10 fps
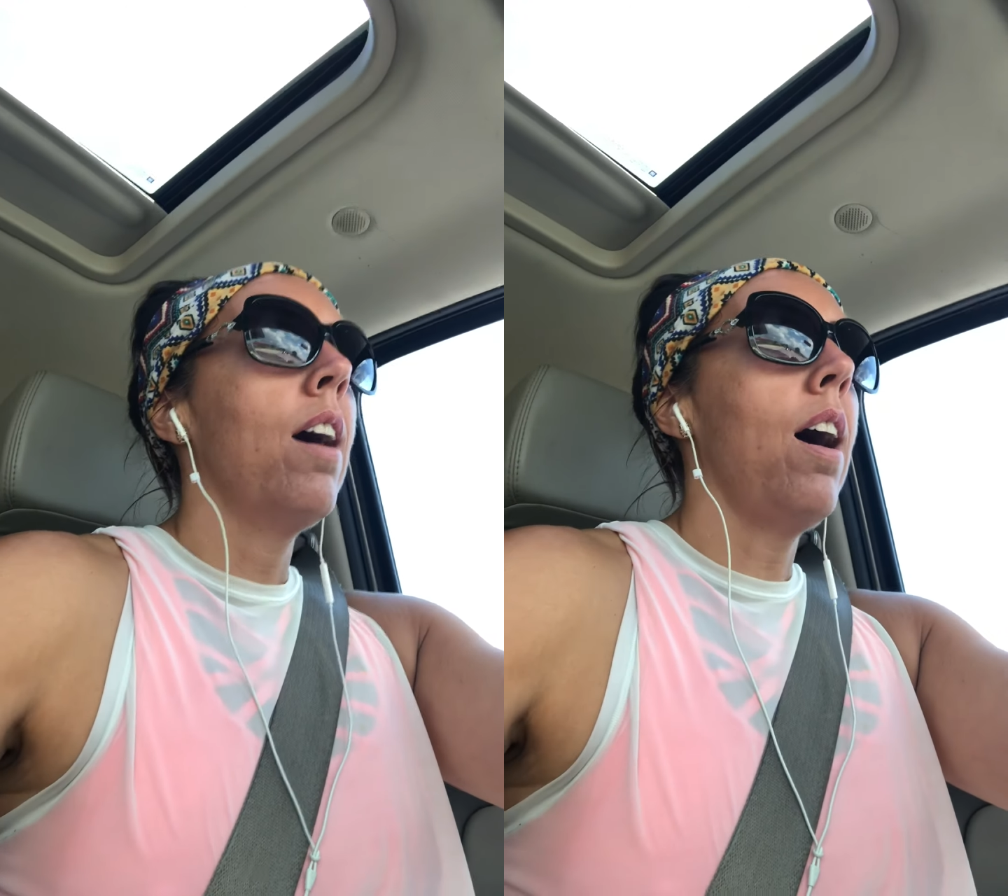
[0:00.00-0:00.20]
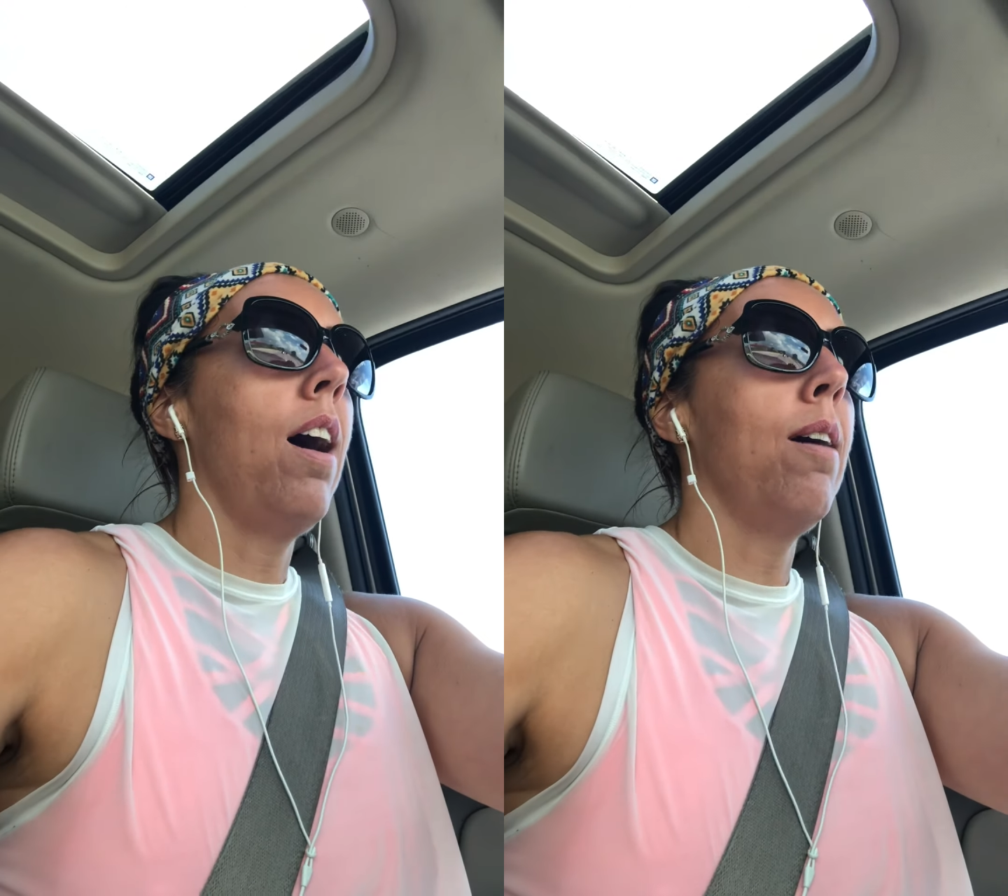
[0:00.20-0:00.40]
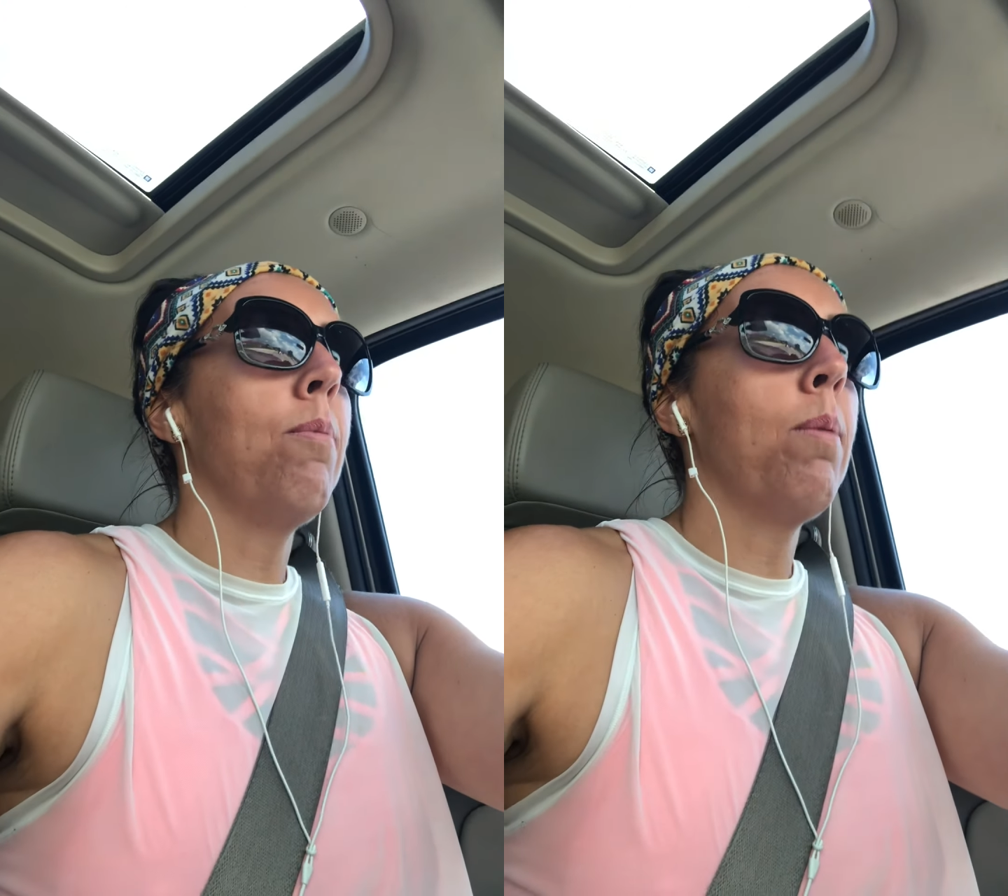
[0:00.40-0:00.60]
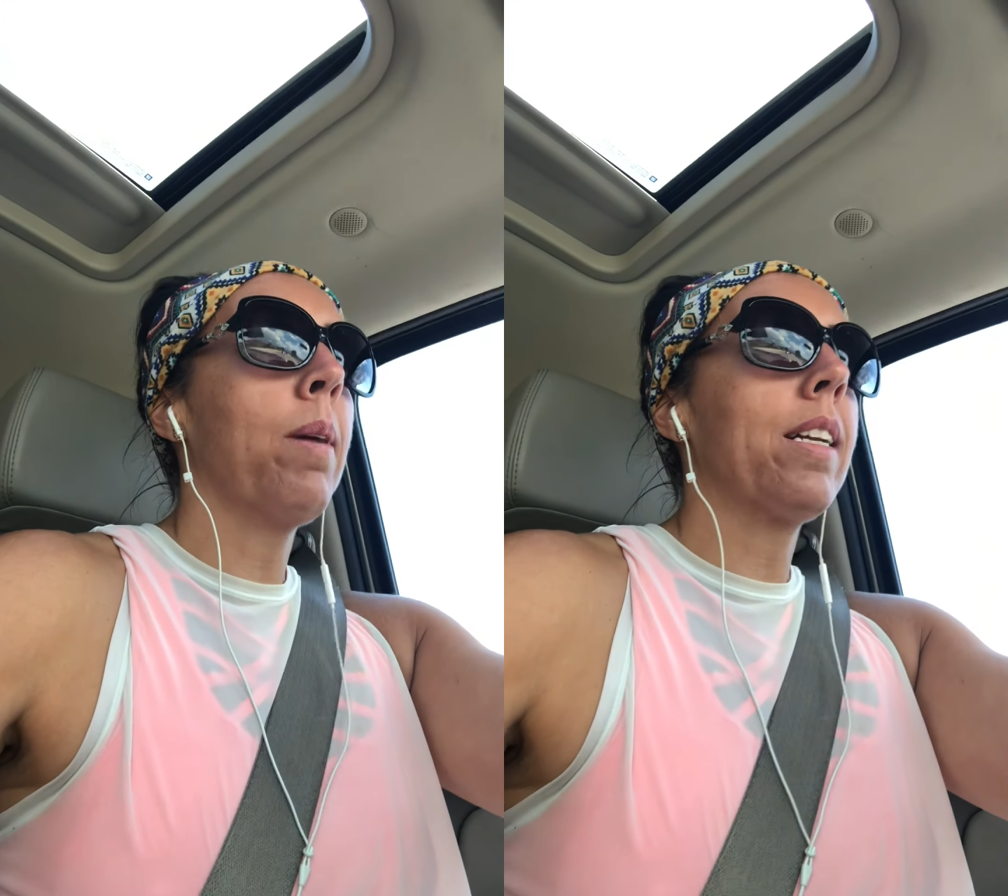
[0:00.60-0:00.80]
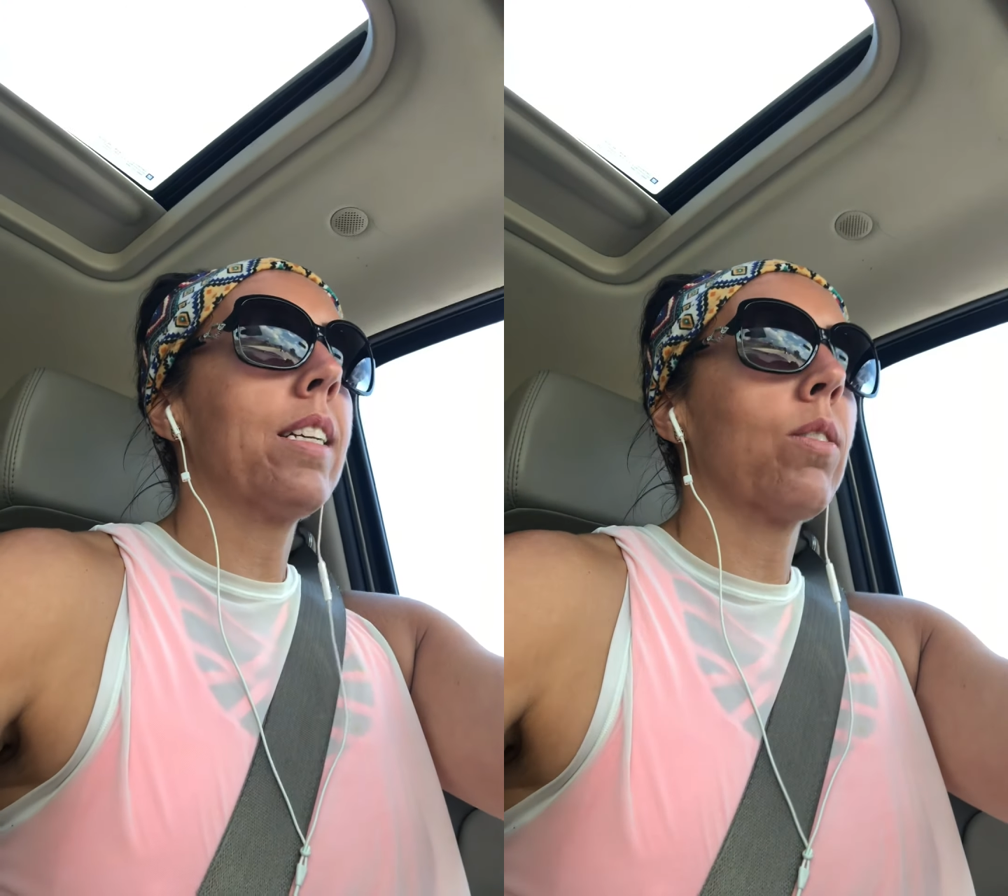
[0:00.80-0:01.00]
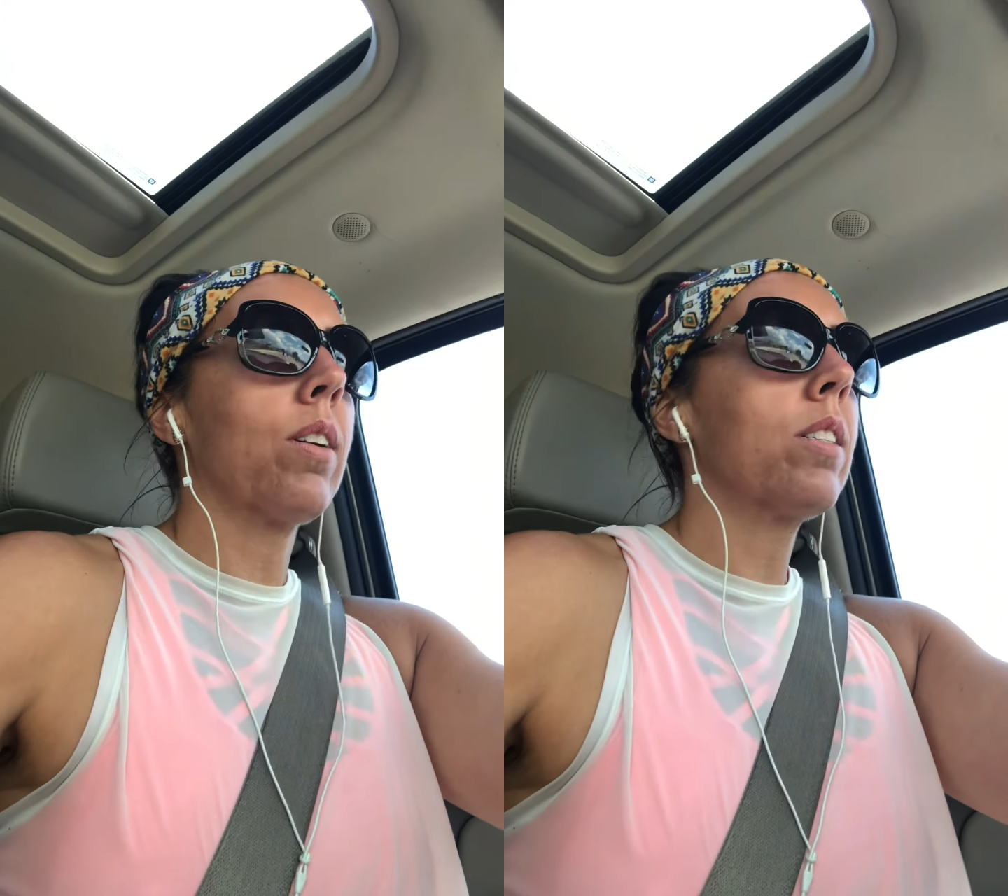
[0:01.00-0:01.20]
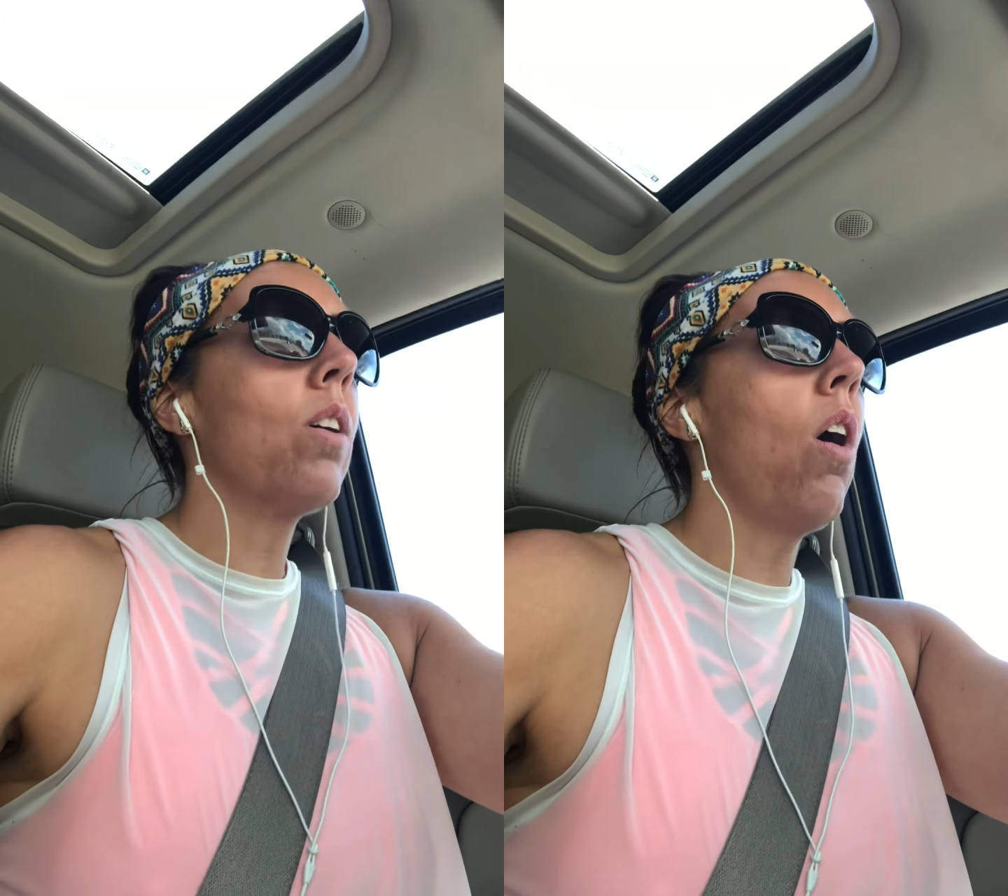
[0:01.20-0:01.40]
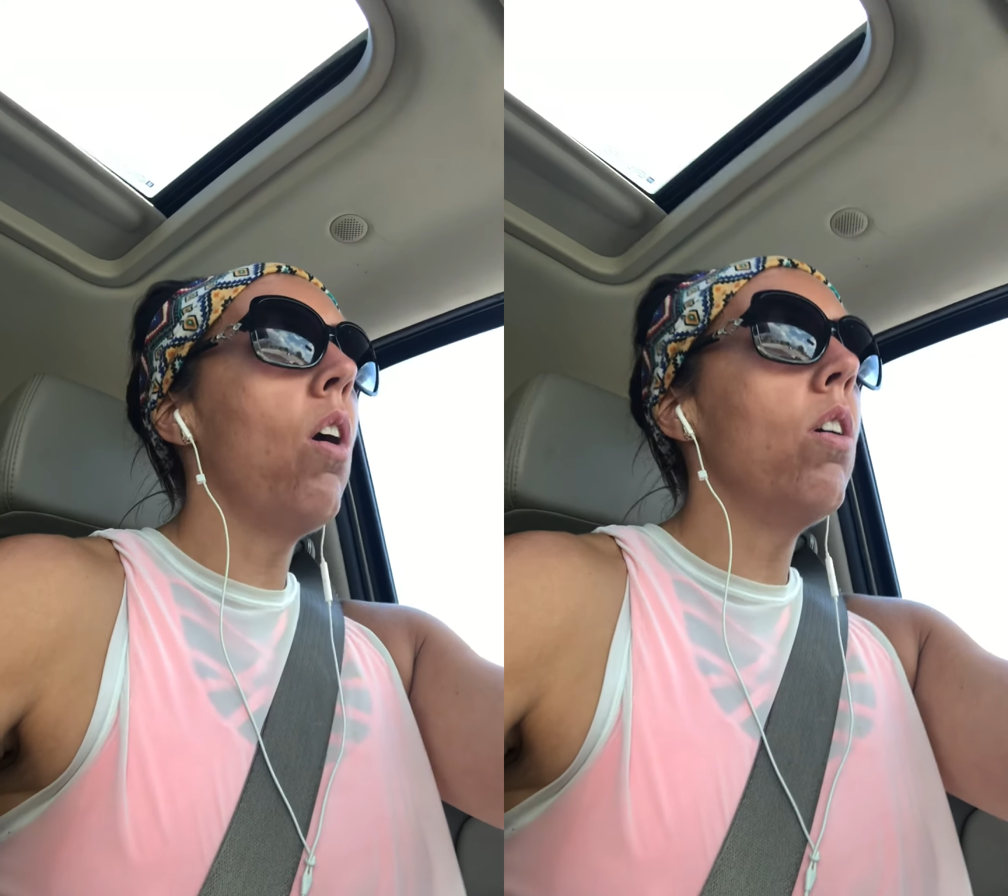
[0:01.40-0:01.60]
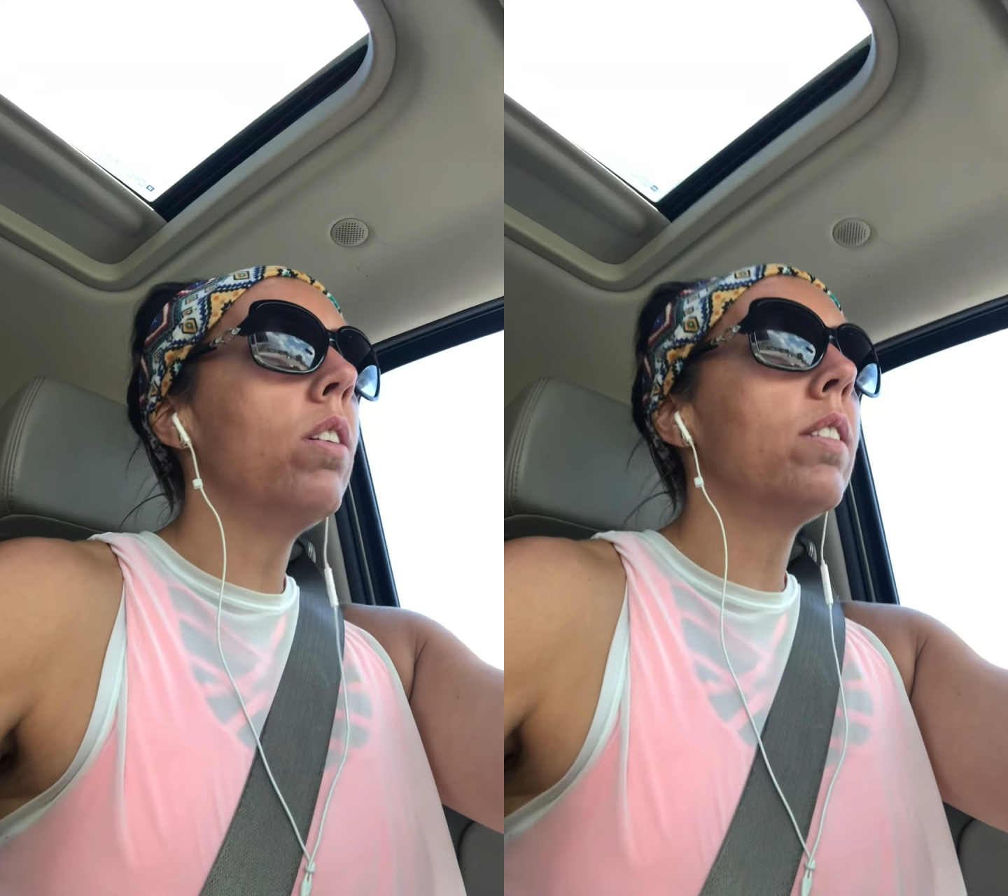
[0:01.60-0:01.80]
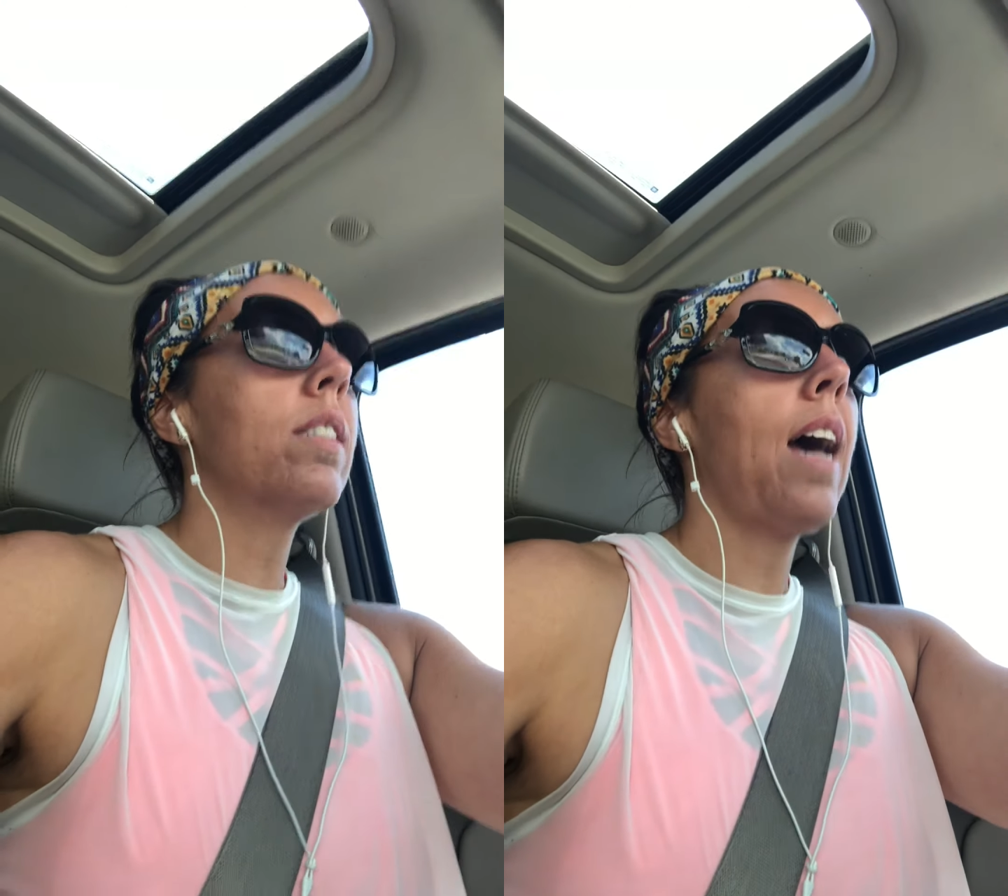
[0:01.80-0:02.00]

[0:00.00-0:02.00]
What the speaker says: amazing results,